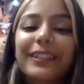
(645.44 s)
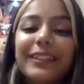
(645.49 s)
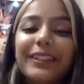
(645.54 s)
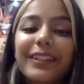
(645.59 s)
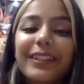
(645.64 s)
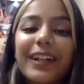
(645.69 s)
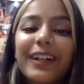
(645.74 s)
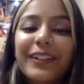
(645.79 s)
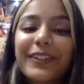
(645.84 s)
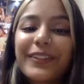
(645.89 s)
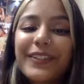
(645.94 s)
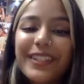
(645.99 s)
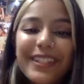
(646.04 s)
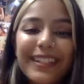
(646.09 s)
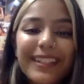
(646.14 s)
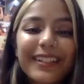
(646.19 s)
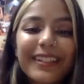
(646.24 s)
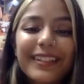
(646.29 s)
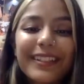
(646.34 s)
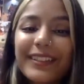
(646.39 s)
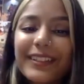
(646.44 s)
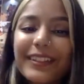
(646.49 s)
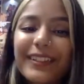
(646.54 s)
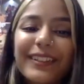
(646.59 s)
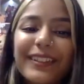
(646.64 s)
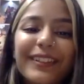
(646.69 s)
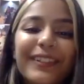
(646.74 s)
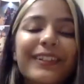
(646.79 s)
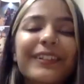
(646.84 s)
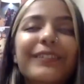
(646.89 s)
are those it?
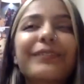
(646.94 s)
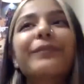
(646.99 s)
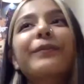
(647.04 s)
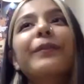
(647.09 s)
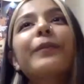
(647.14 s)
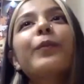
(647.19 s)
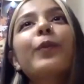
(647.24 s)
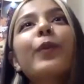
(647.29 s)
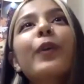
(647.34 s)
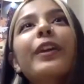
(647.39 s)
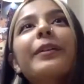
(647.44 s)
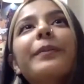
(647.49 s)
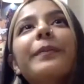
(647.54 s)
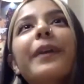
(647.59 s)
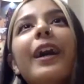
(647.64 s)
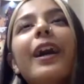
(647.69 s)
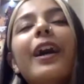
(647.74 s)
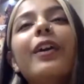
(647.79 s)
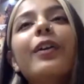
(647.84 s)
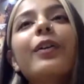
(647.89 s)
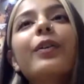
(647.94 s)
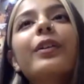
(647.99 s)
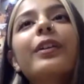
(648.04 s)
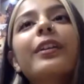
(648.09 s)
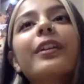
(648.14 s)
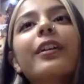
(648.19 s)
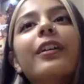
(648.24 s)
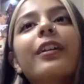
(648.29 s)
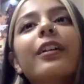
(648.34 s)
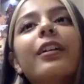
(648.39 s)
What about
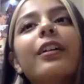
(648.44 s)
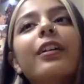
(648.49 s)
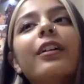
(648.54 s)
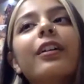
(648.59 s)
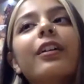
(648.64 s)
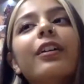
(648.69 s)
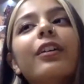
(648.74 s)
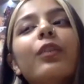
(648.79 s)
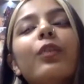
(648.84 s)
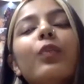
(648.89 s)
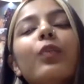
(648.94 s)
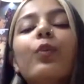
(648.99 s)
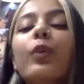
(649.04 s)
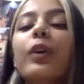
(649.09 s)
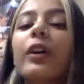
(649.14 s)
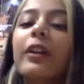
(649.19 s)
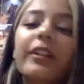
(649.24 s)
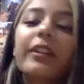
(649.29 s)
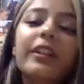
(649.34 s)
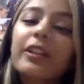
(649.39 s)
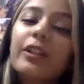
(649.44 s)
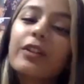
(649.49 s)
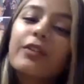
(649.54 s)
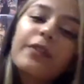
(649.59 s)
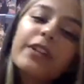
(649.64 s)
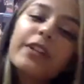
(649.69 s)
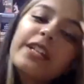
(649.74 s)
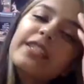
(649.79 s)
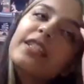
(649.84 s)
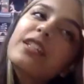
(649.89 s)
what did you
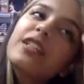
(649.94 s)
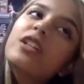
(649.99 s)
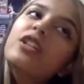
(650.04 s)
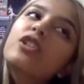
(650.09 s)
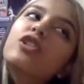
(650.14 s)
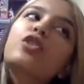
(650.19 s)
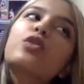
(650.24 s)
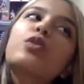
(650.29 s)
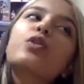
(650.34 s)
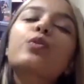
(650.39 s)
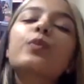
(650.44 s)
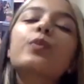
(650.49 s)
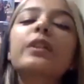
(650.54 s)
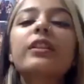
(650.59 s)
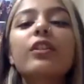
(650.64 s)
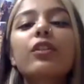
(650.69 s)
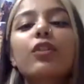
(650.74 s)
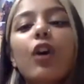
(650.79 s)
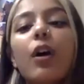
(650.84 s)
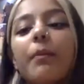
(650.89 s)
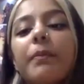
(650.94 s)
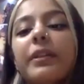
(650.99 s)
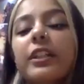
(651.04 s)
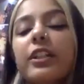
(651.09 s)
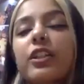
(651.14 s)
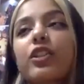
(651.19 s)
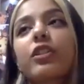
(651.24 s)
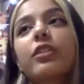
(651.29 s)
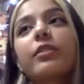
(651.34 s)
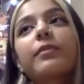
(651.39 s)
face any issues with the
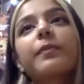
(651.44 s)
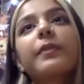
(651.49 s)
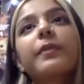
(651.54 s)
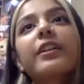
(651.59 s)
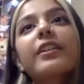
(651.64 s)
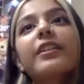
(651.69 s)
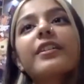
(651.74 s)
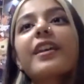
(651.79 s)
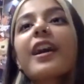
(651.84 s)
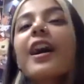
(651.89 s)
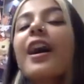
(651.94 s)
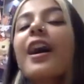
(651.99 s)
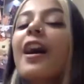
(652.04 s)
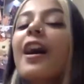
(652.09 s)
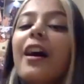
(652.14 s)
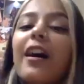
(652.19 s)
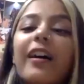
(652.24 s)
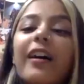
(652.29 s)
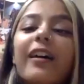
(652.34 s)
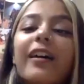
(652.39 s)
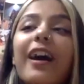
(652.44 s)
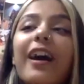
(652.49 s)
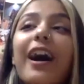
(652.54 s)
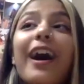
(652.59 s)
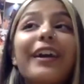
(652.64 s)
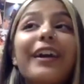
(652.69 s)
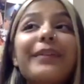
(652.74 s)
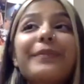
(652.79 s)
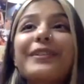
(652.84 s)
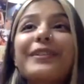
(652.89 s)
competition? Because
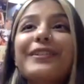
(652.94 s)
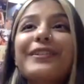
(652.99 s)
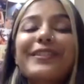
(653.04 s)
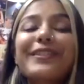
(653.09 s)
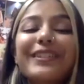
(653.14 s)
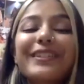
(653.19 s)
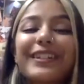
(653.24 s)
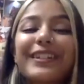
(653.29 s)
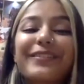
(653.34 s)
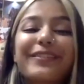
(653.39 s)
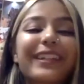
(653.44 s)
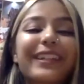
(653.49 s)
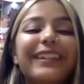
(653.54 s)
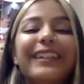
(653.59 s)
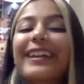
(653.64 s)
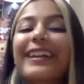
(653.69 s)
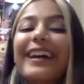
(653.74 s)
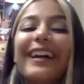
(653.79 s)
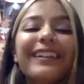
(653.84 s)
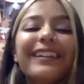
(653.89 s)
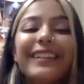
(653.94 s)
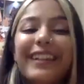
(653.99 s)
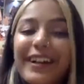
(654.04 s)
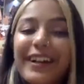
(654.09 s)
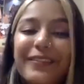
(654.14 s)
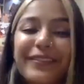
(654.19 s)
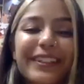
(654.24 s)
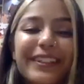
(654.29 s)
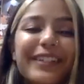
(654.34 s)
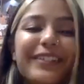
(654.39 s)
I am into thrifting, like I love
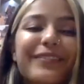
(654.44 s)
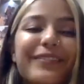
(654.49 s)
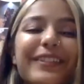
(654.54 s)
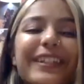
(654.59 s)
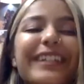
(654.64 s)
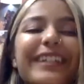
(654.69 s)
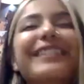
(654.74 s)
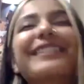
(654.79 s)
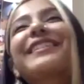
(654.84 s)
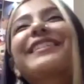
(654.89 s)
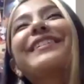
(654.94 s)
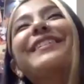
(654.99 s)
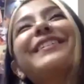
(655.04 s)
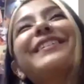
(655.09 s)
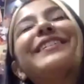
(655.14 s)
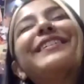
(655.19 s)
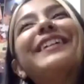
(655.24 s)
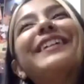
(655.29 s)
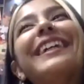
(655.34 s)
thrifting. So